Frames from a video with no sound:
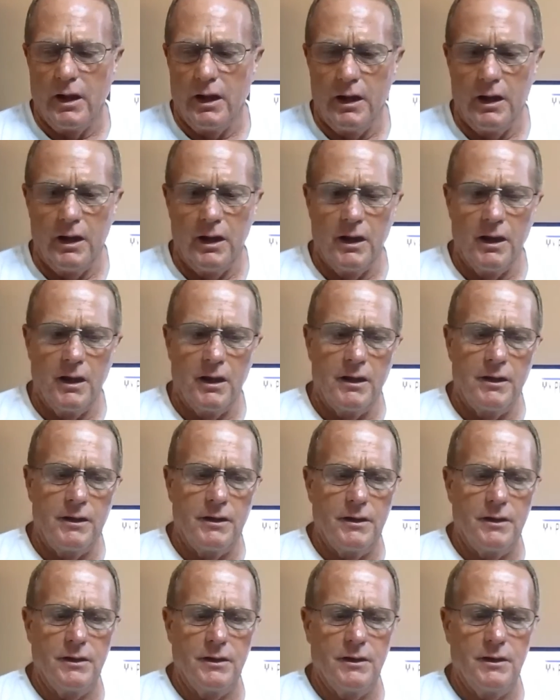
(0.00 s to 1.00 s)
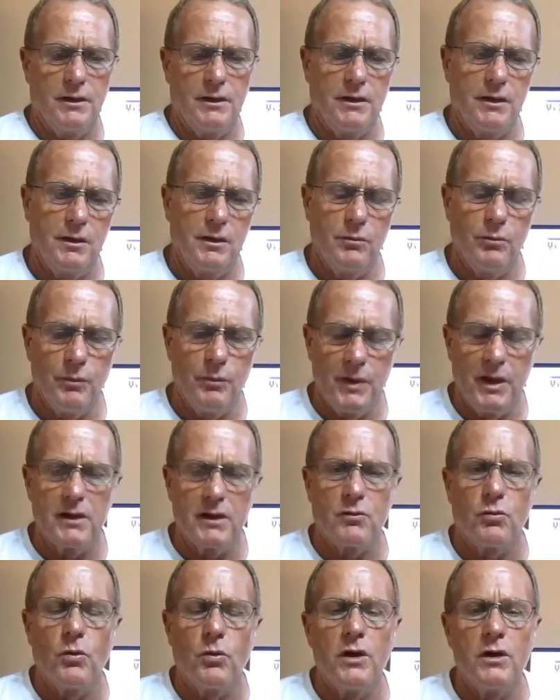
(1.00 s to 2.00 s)
And
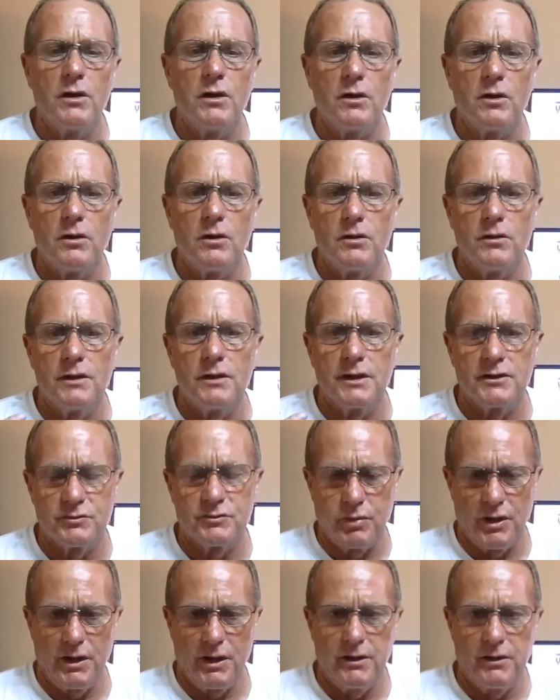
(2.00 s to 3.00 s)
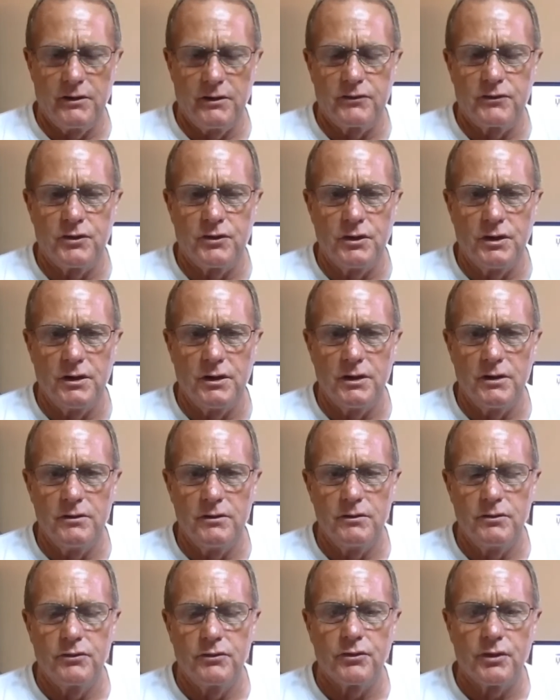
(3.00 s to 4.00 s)
Mick will explain this to you
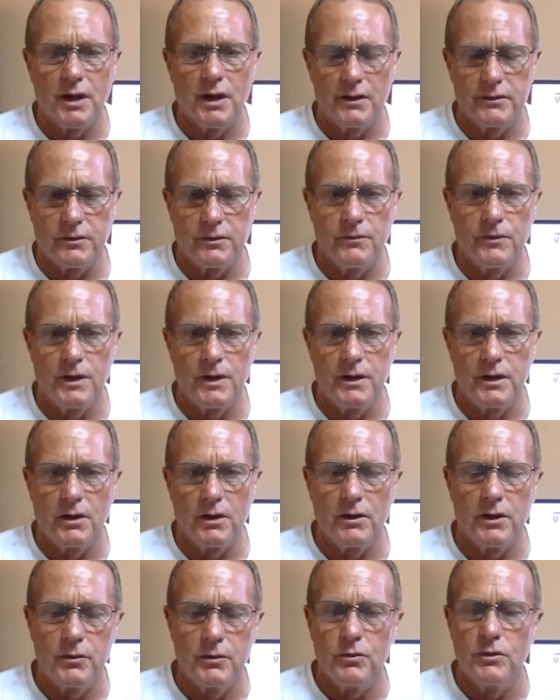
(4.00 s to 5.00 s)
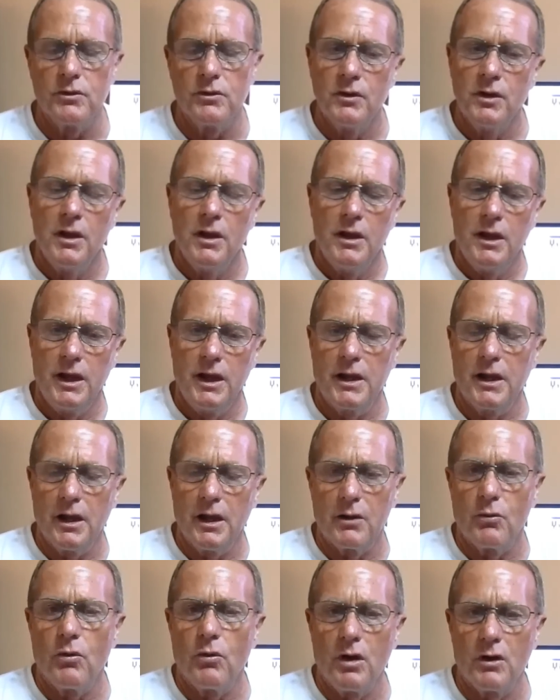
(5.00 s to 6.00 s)
throughout the video. He
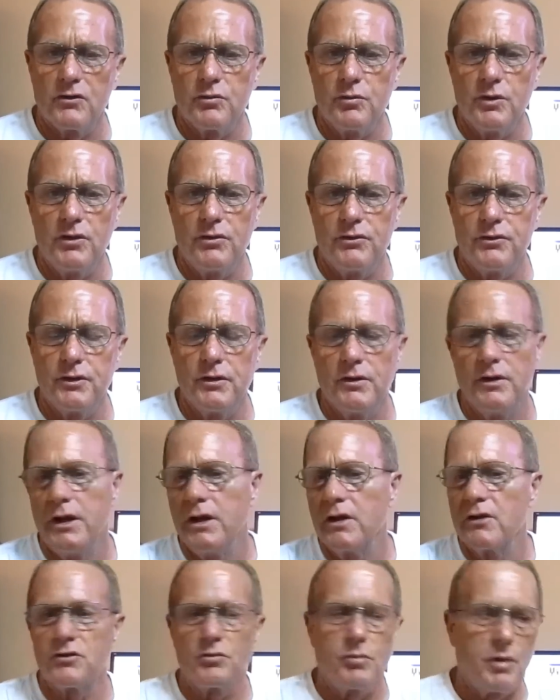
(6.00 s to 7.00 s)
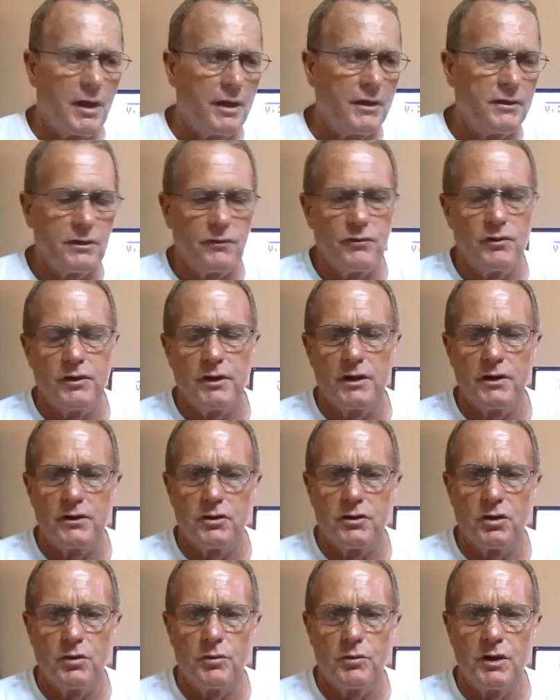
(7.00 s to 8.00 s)
kind of walks me through and he explains everything
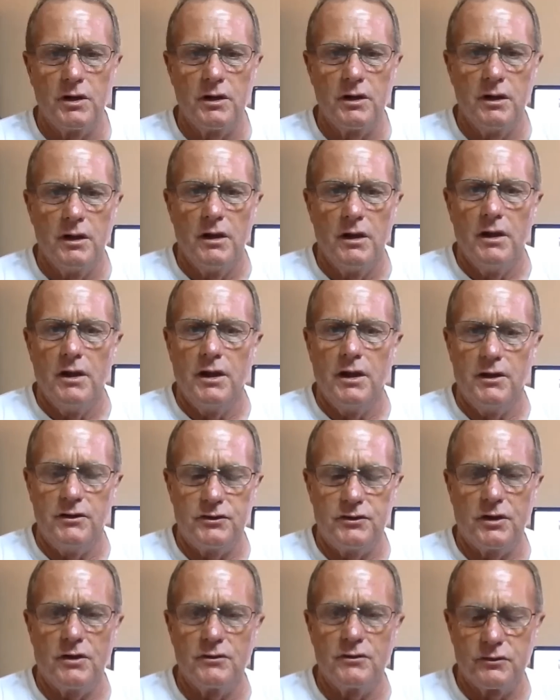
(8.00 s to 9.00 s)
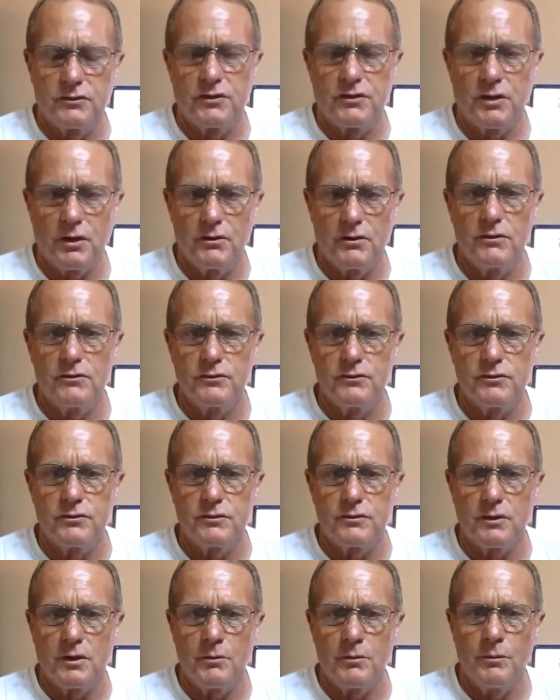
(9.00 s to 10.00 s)
to me. He shows
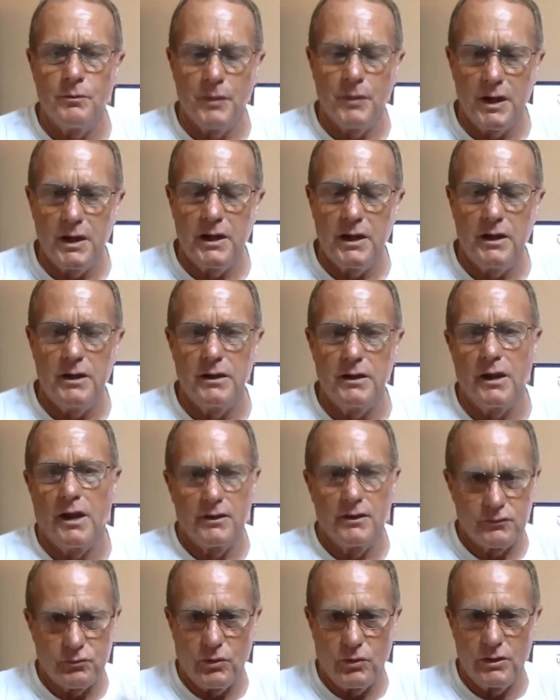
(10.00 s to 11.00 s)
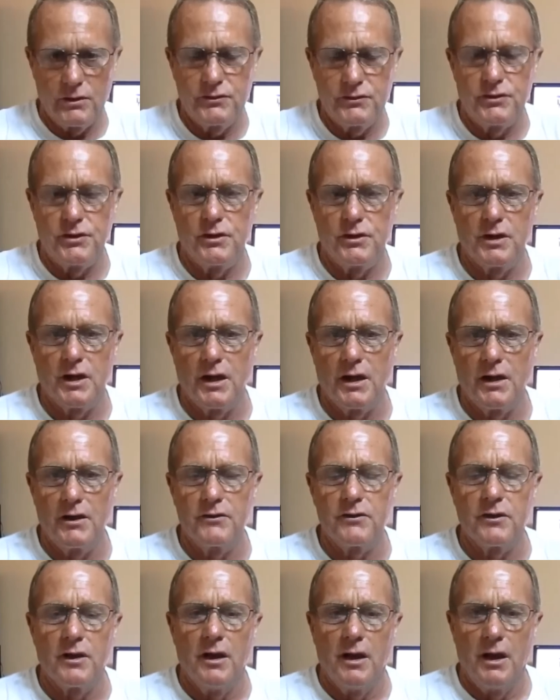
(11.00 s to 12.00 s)
me, as well as you guys,
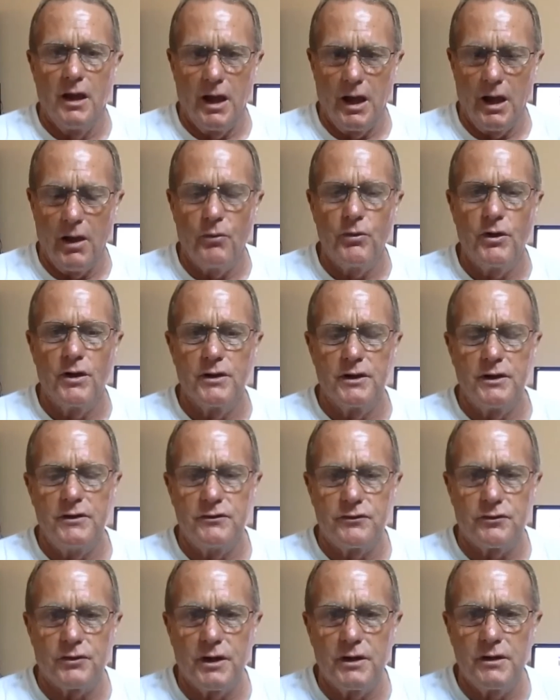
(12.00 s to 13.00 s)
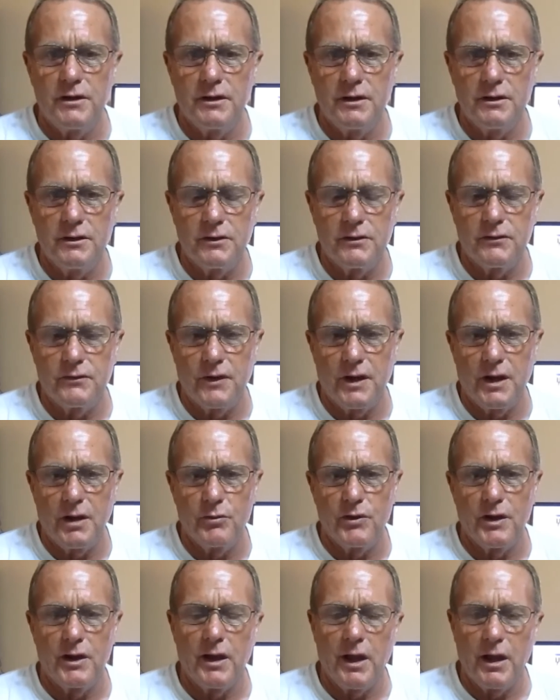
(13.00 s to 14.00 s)
how well he's treated in this
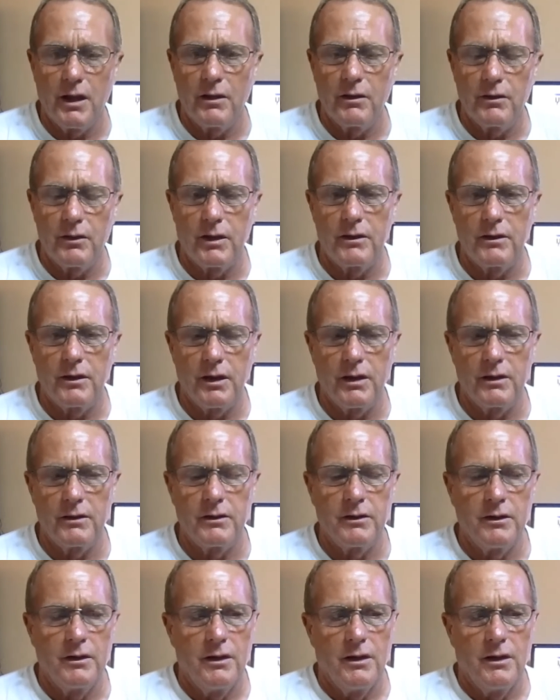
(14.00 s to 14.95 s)
family, and